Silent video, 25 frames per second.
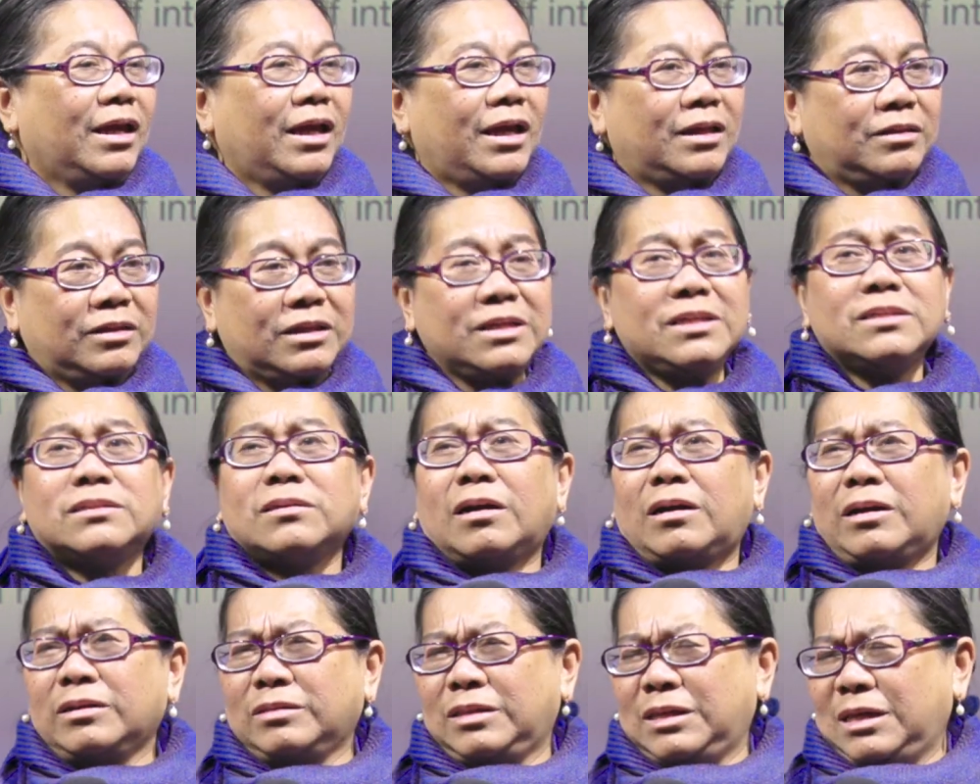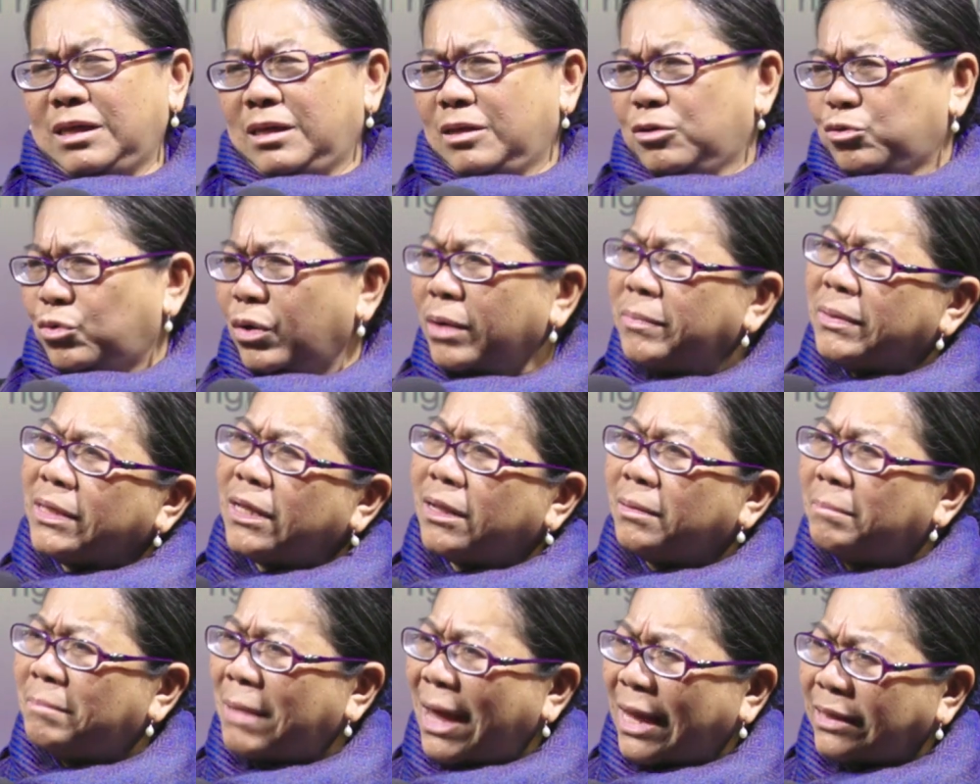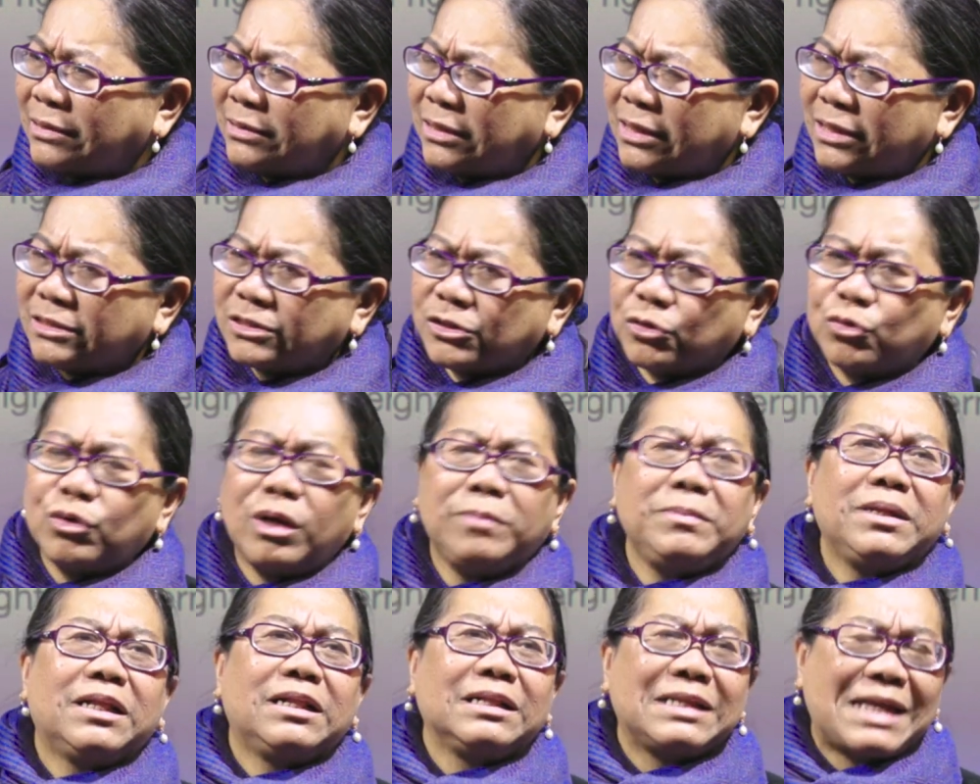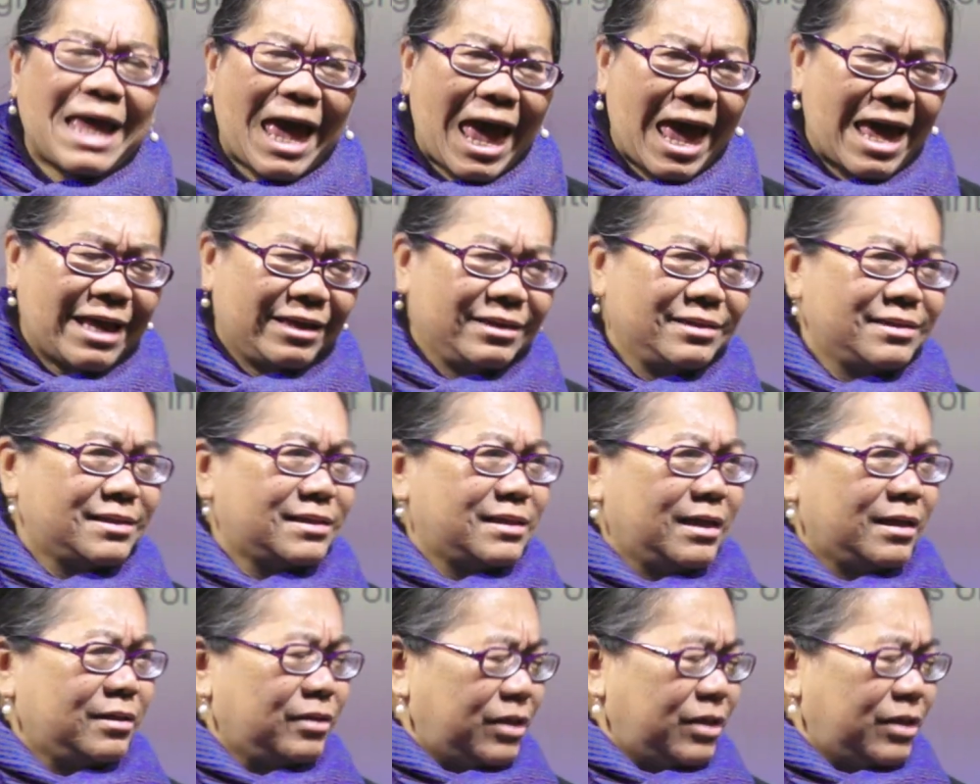And these are the criminal gangs